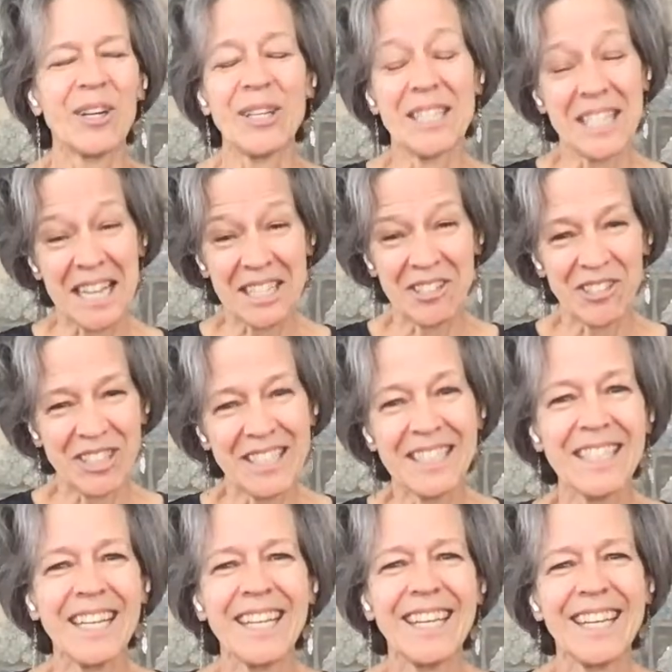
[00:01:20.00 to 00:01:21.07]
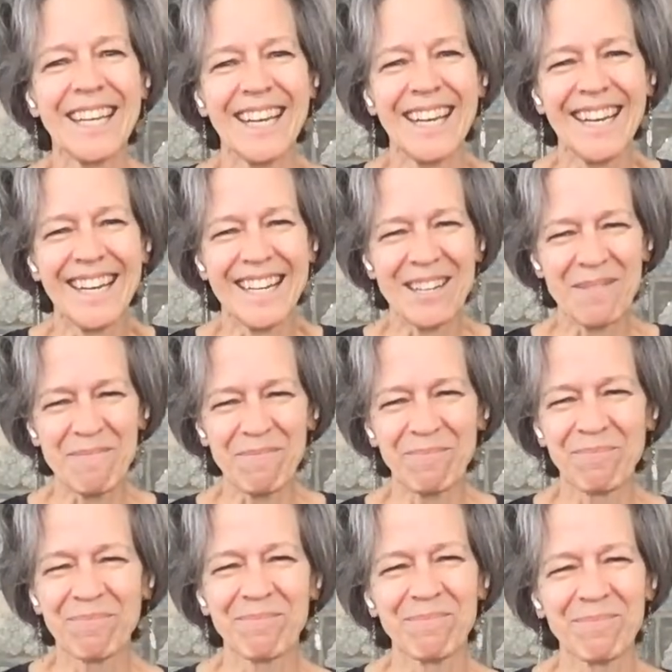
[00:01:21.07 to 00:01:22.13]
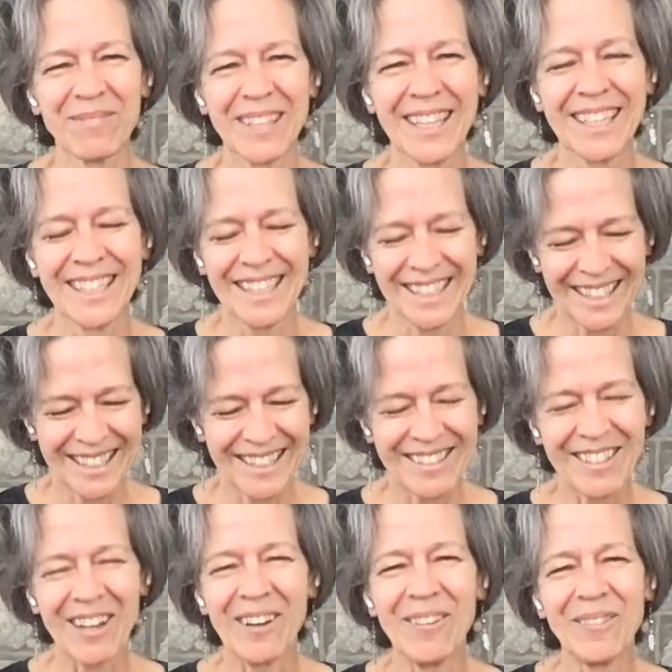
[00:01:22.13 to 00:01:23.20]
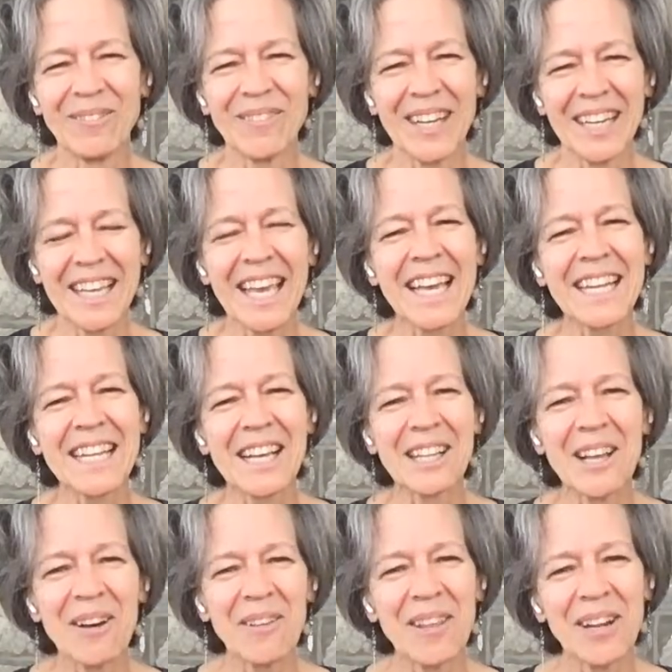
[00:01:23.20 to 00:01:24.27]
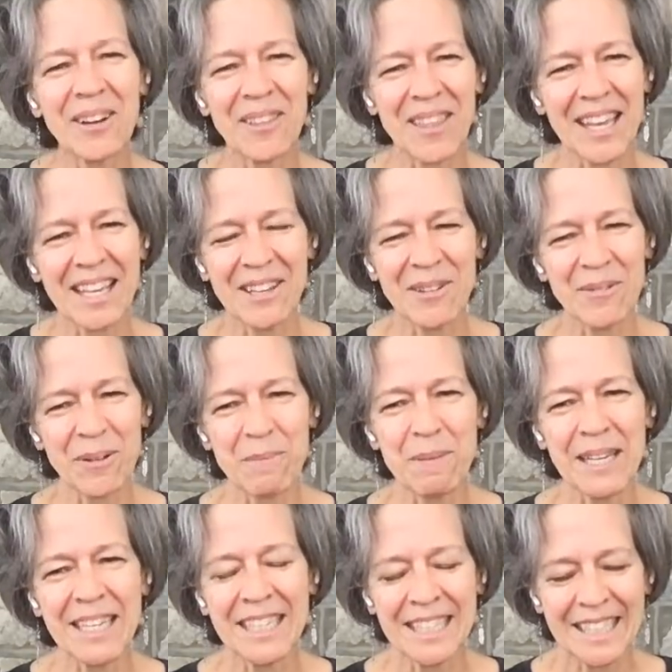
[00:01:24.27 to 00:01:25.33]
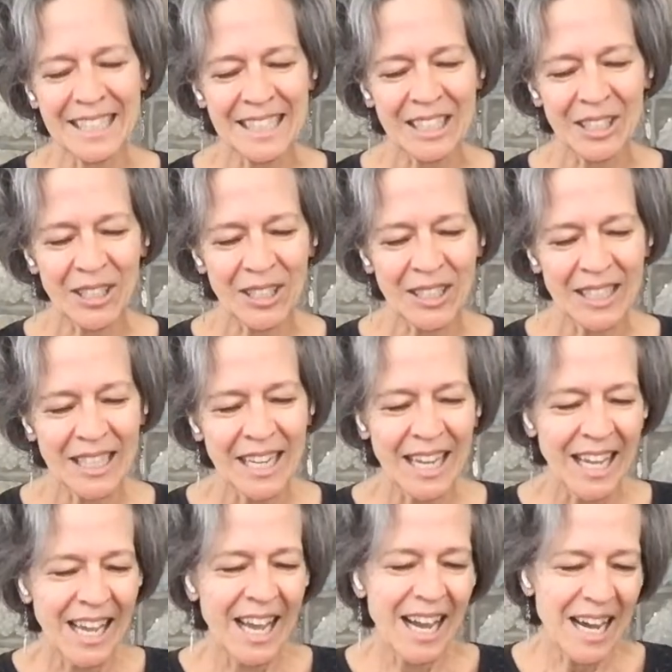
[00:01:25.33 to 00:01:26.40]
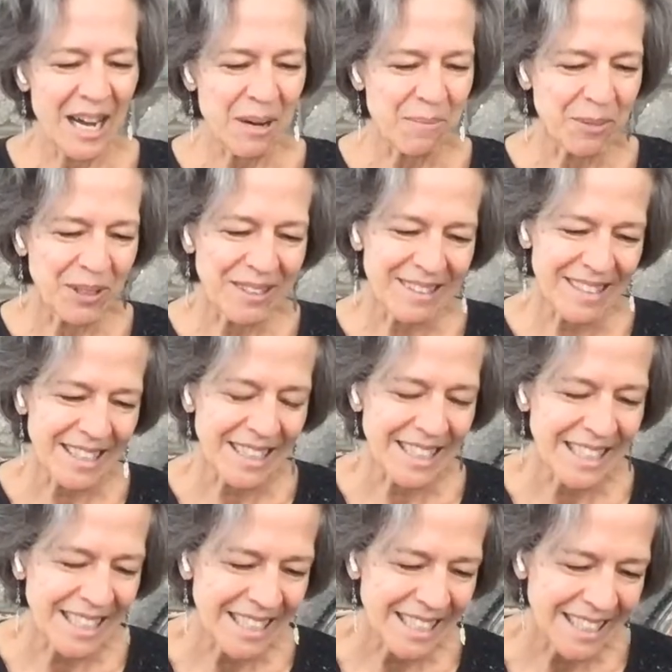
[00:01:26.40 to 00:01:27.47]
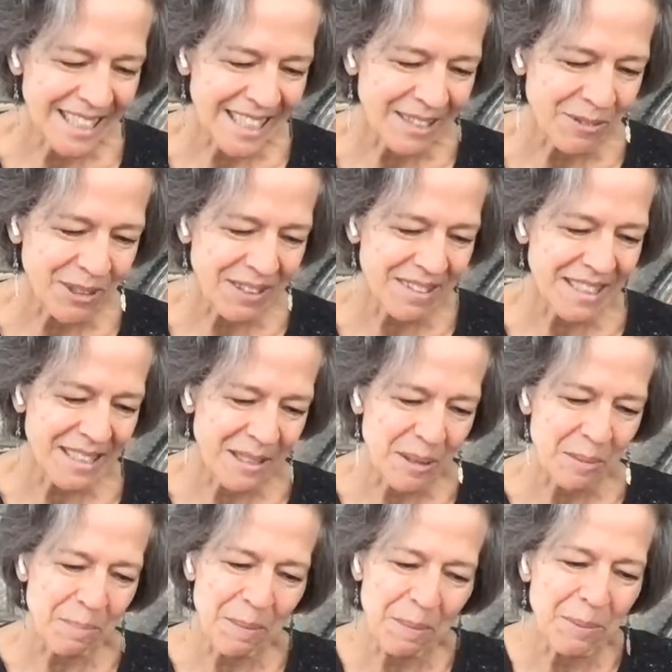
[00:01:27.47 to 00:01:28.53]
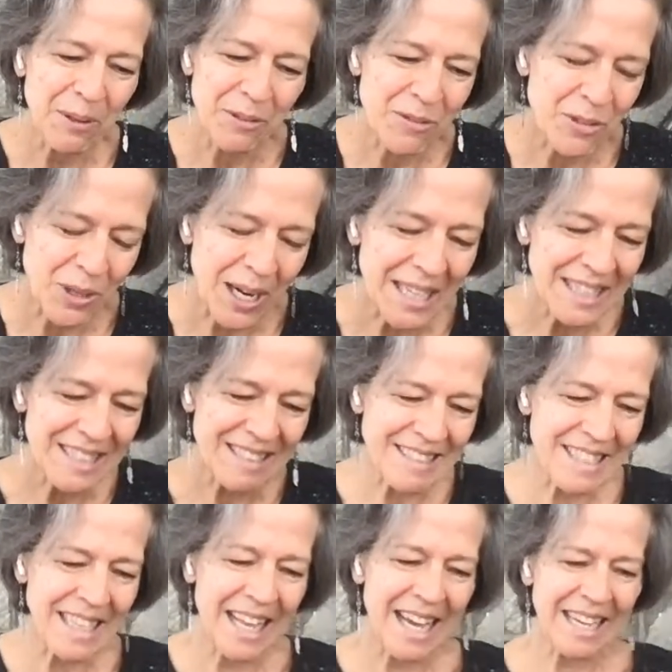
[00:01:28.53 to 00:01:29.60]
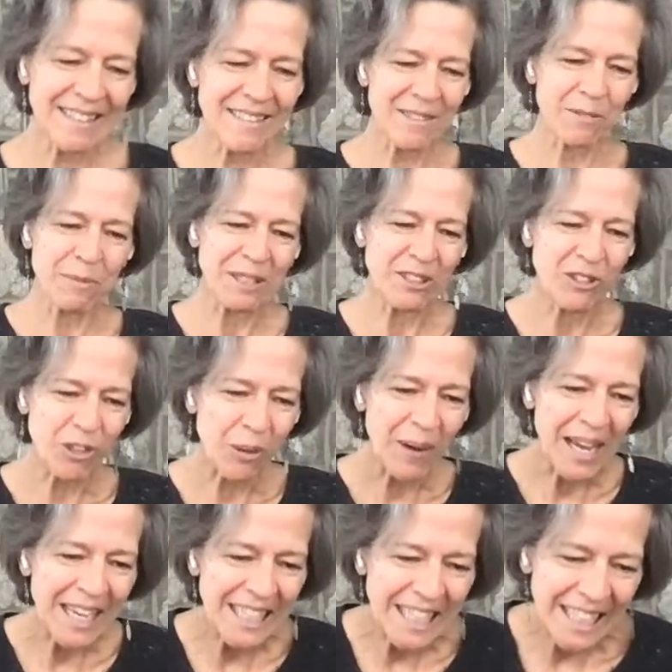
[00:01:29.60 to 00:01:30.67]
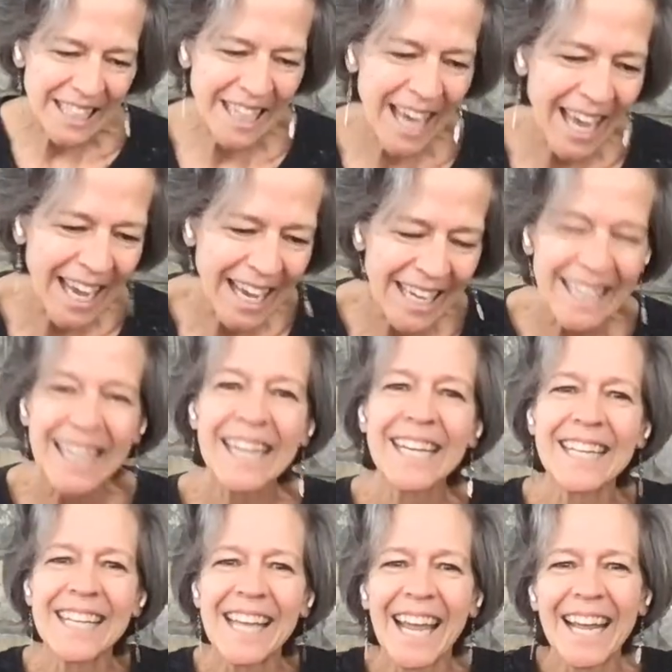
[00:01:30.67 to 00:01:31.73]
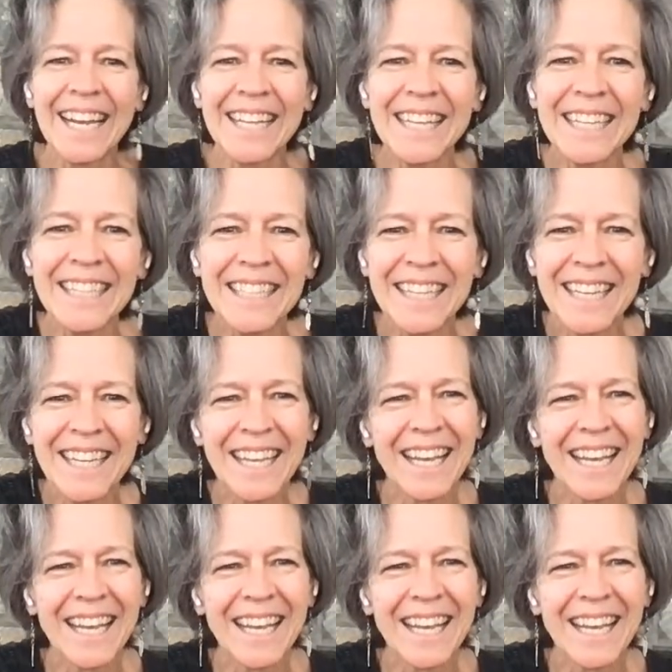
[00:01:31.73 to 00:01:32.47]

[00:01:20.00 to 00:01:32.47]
attention. Um, so again, hello there. Thank you for being here. Recent people who've tried this class has been Joanna and Hannah and Katie.